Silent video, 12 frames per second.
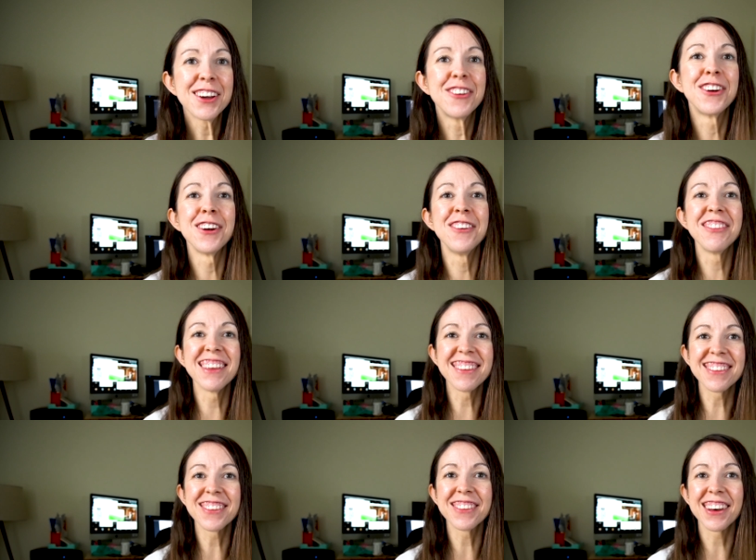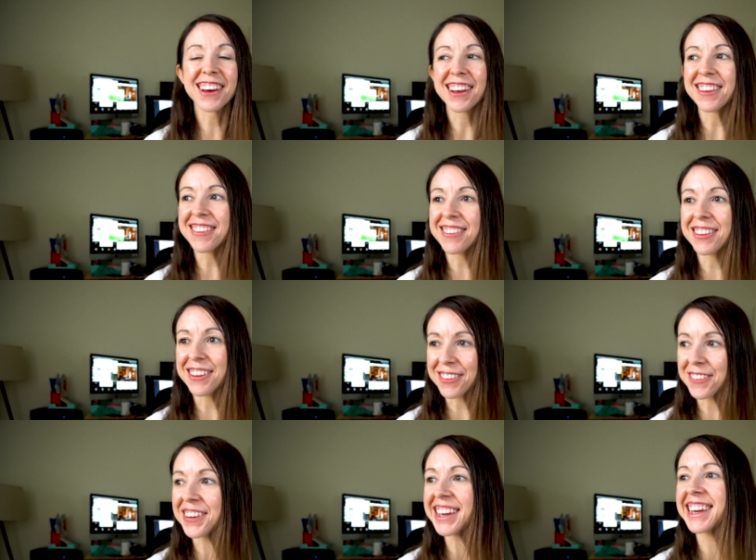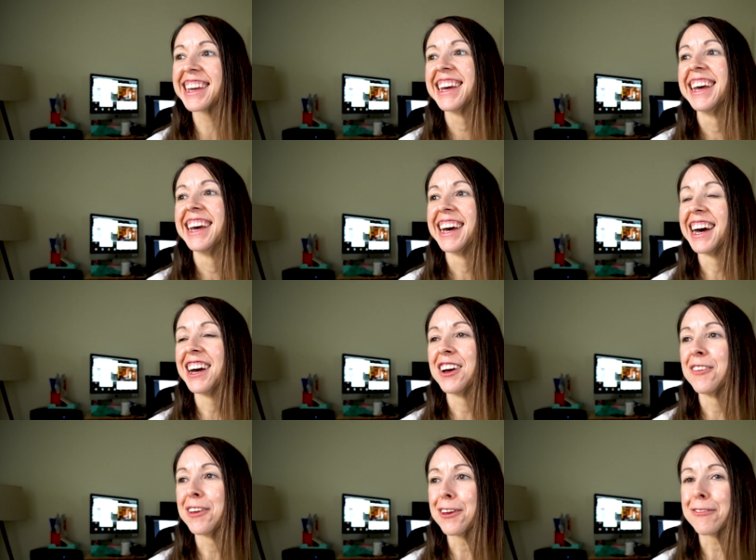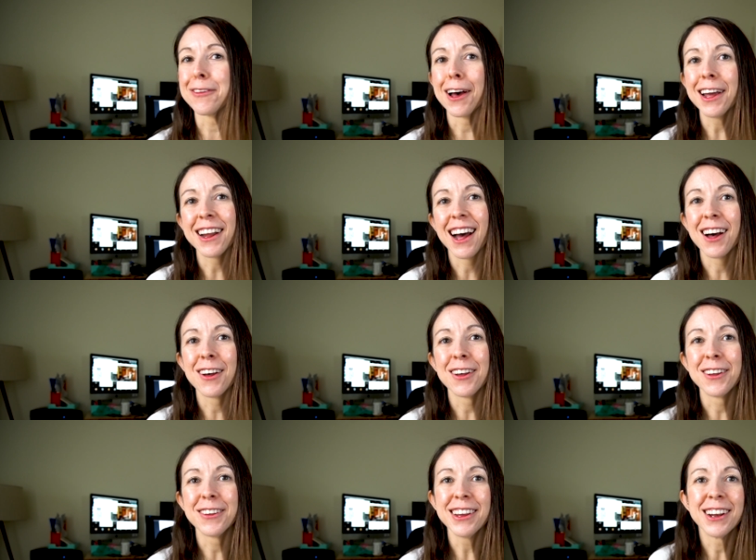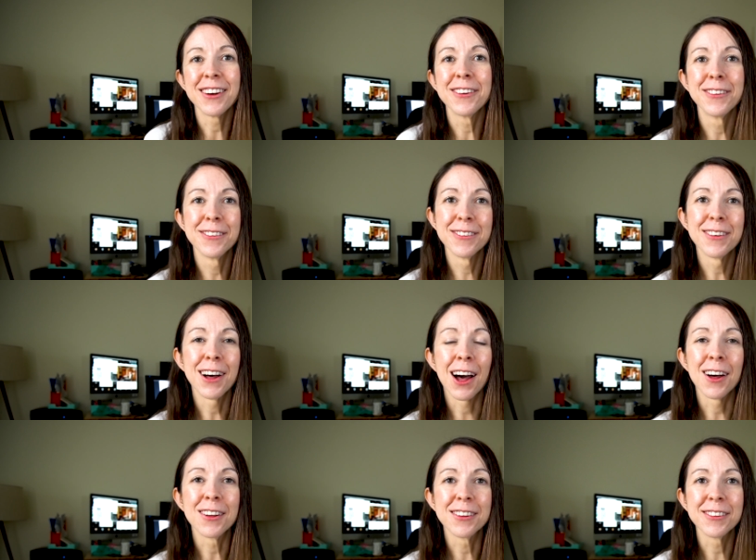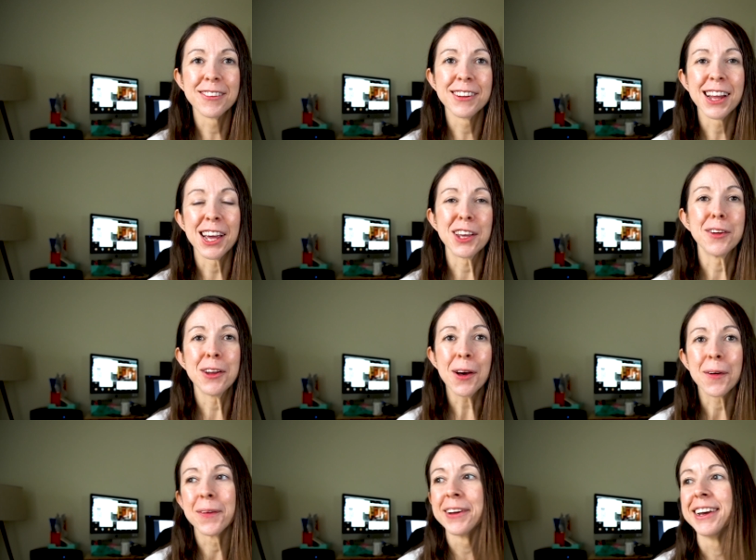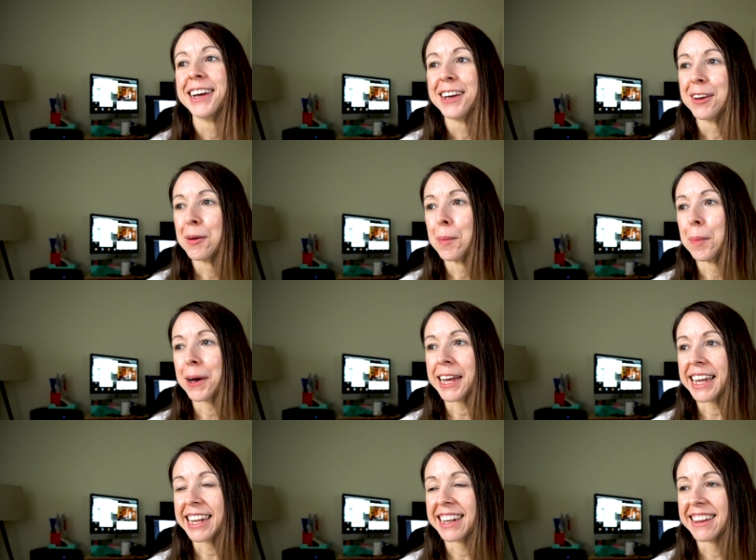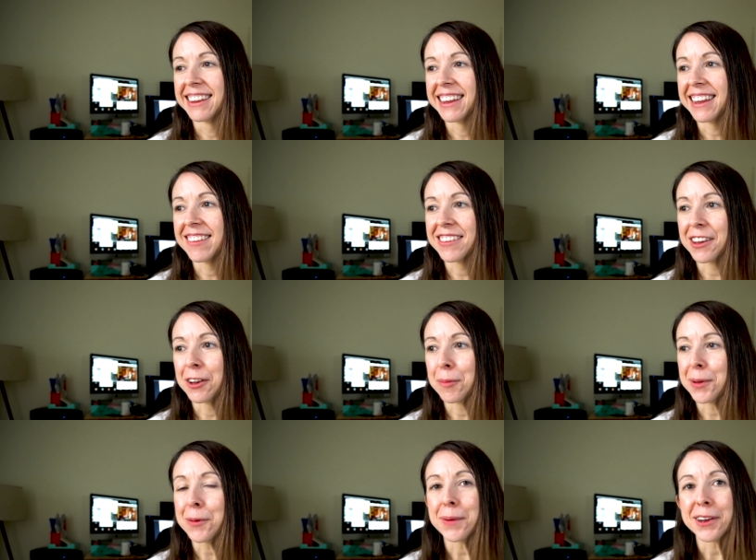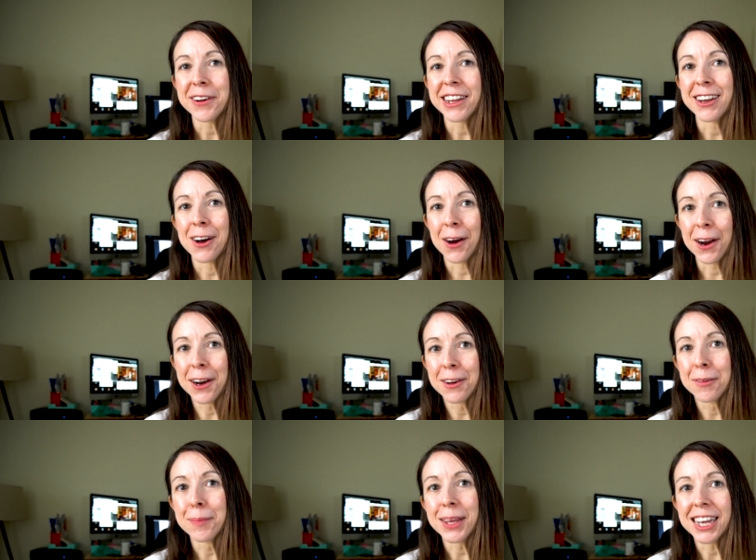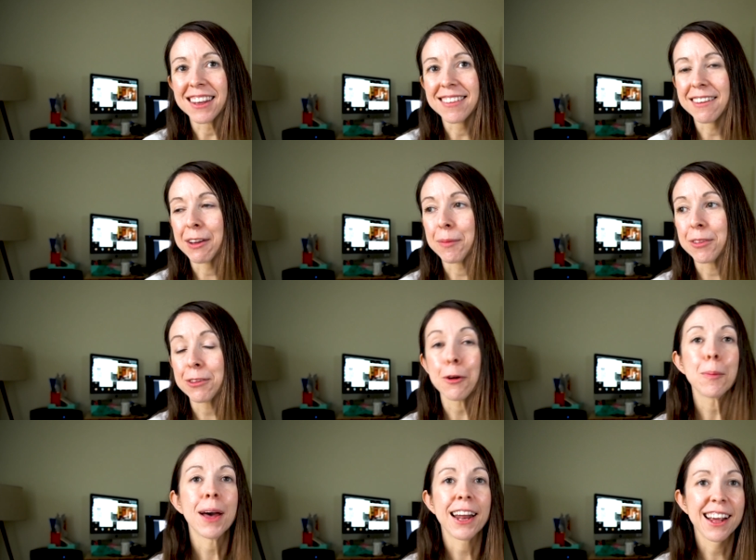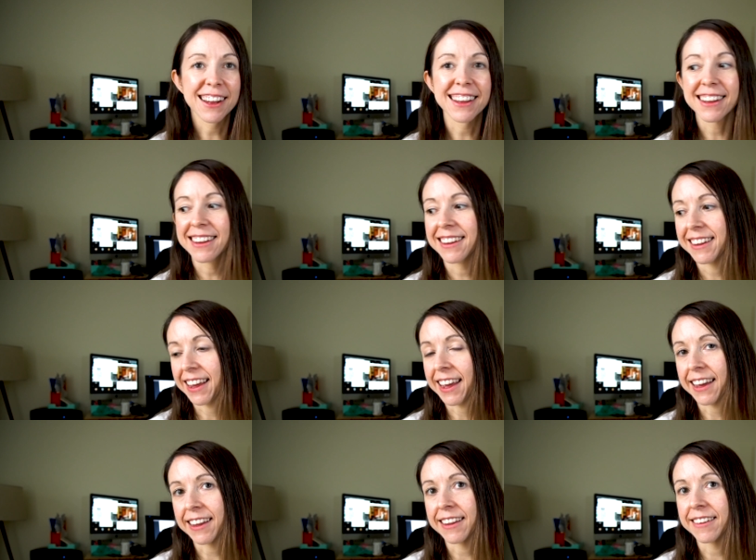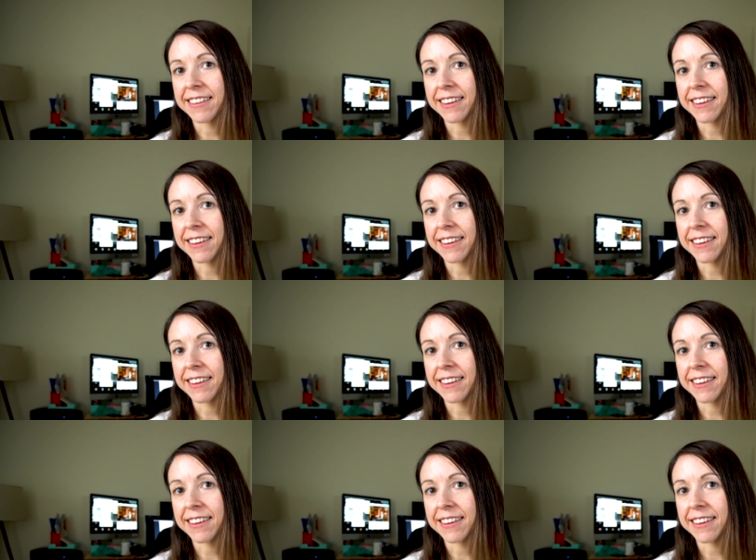from this week. If not, I'll let you know. But it's gonna be weird and hard because I am so bad at it. And